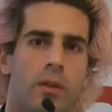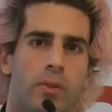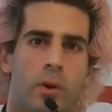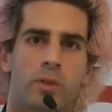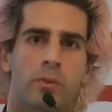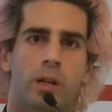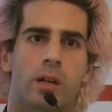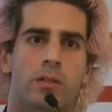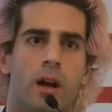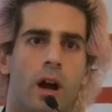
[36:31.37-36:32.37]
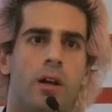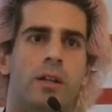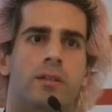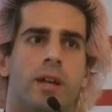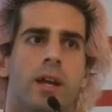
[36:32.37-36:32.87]
those workers are
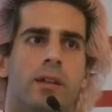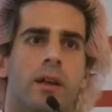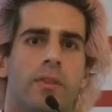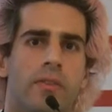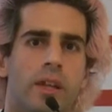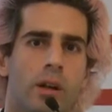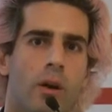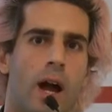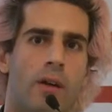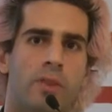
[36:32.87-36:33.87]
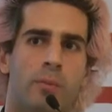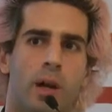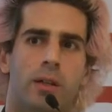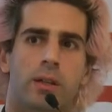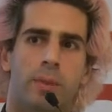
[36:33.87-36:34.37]
already saying that they don't have the
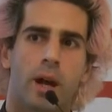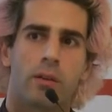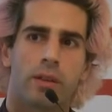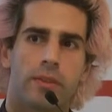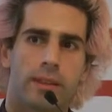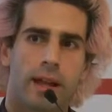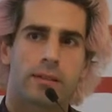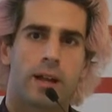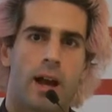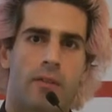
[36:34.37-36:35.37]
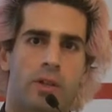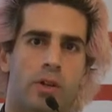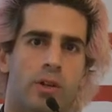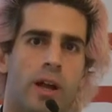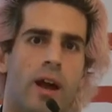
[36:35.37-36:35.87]
bargaining power that they'd like to have in
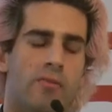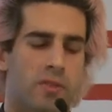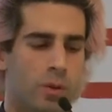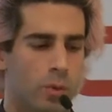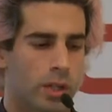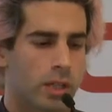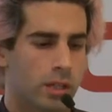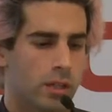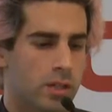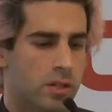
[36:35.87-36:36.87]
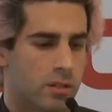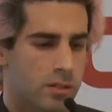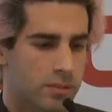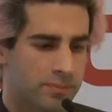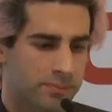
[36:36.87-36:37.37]
order to have fair working conditions.
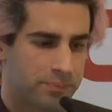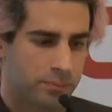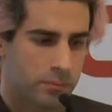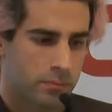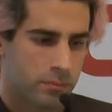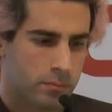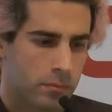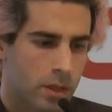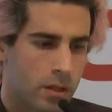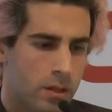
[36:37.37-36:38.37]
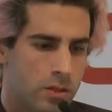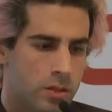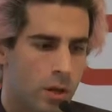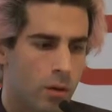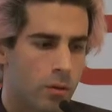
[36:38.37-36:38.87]

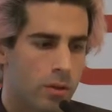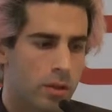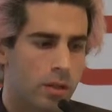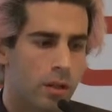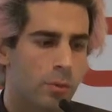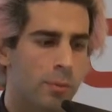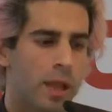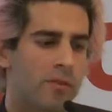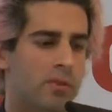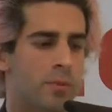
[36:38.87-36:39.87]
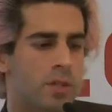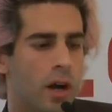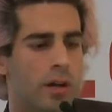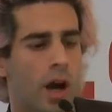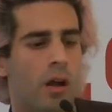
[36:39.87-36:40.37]
So the global platforms
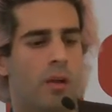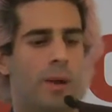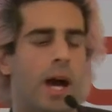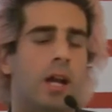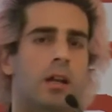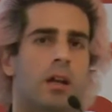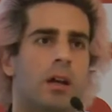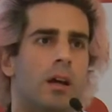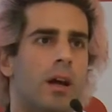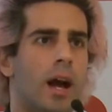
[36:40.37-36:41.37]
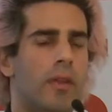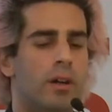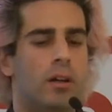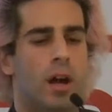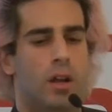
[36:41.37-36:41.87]
are not all bad, and
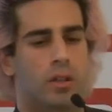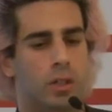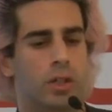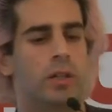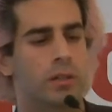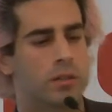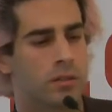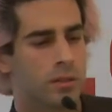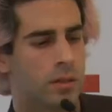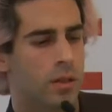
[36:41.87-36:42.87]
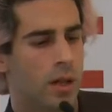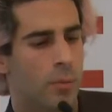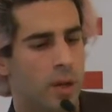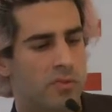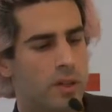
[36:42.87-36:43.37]
they're not all good.
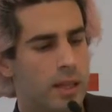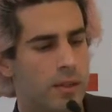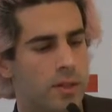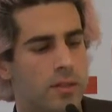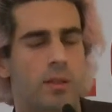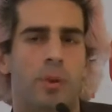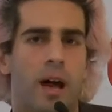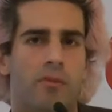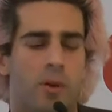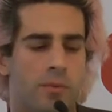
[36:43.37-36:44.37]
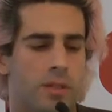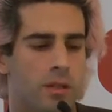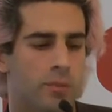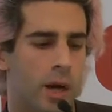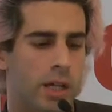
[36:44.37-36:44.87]
But if we leave it to the platforms and to
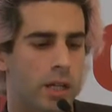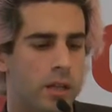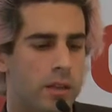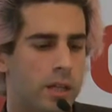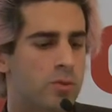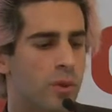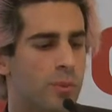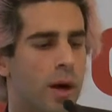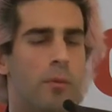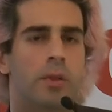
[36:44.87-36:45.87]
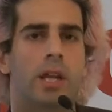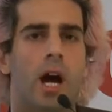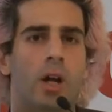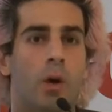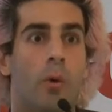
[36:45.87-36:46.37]
the market, things will probably
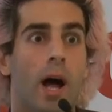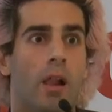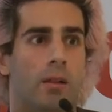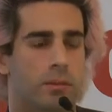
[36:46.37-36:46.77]
not go well.